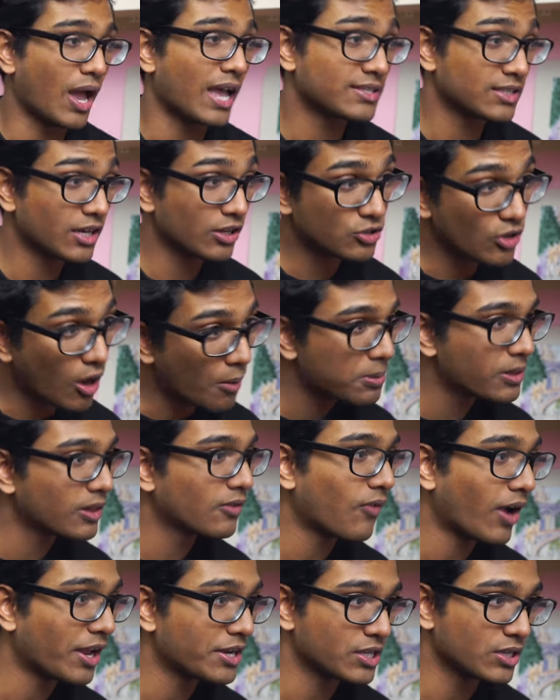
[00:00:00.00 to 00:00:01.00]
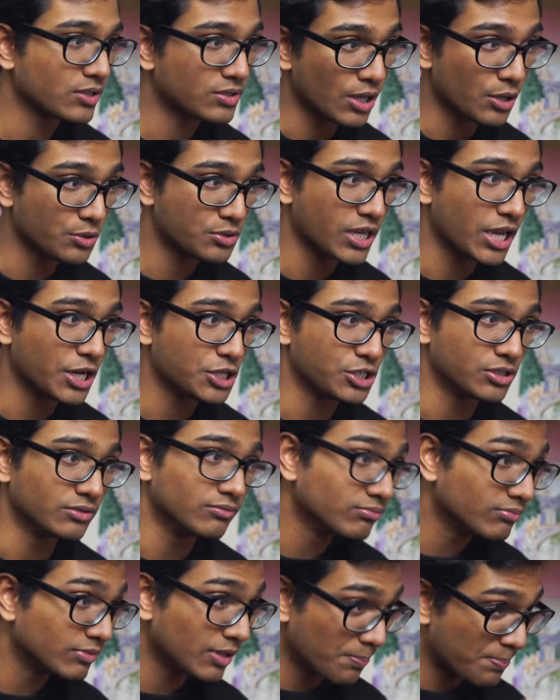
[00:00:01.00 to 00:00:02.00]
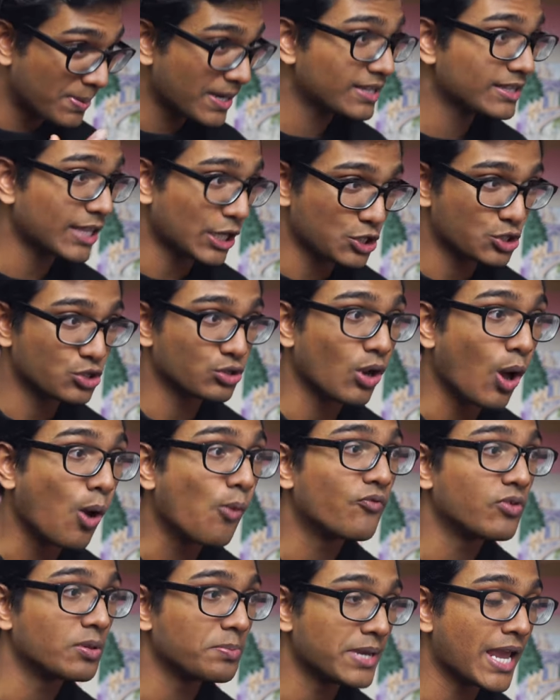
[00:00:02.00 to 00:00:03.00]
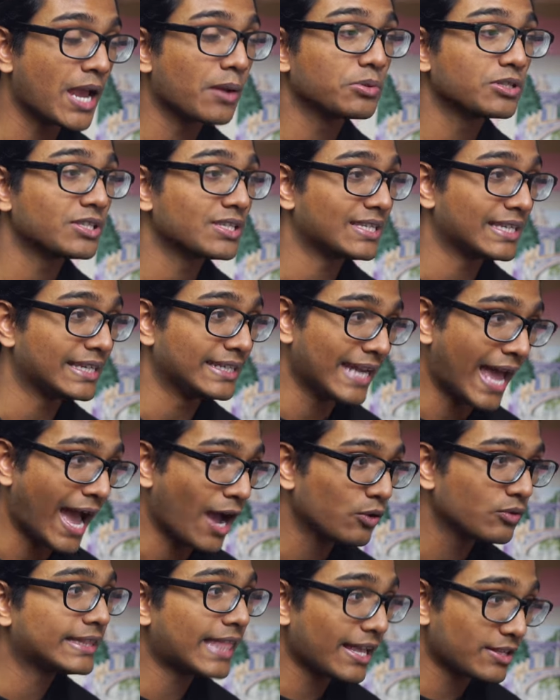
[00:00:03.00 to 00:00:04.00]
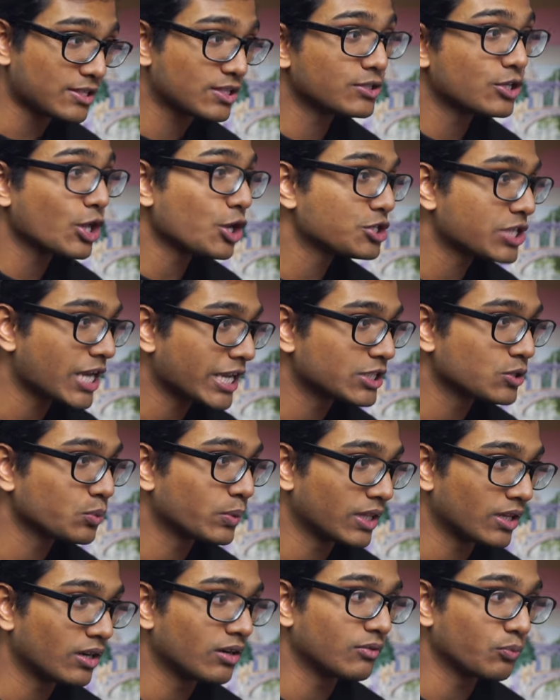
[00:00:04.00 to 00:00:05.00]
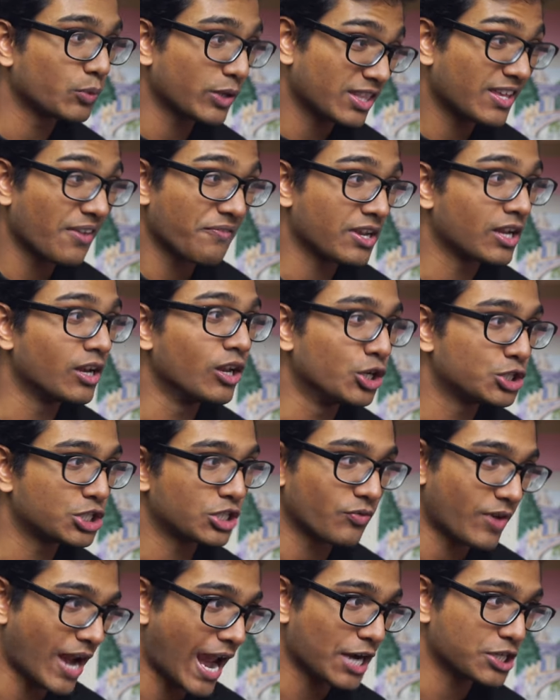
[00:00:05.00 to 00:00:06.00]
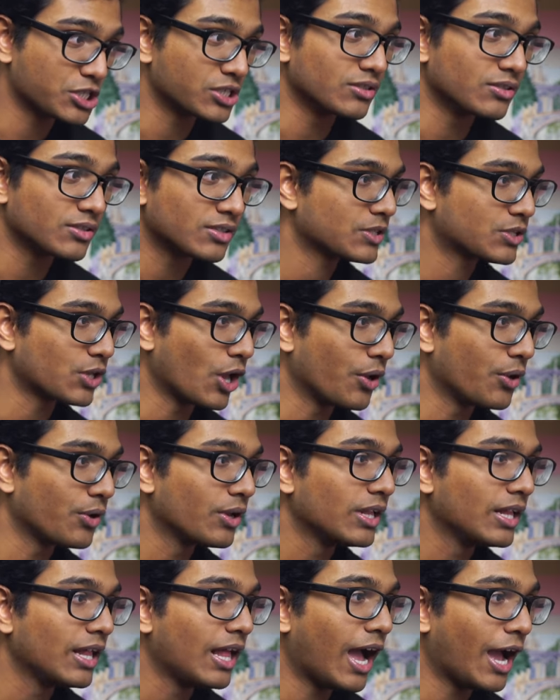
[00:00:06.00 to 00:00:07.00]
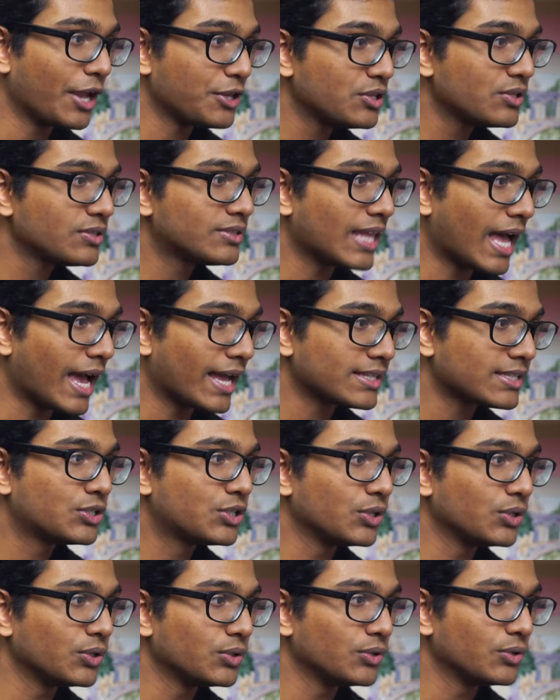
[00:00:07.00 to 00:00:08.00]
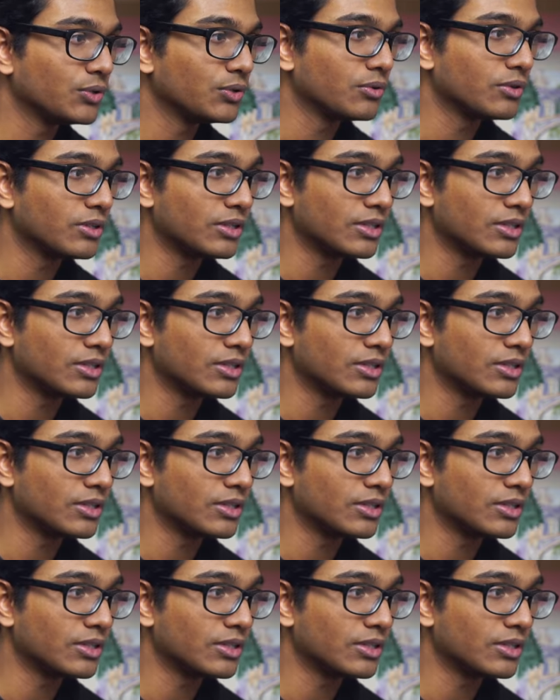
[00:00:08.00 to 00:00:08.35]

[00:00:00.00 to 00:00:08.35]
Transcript: as an example of idea association, the bee that you should hopefully be able to see now, that's associated with giving allergic reactions. So I use that to,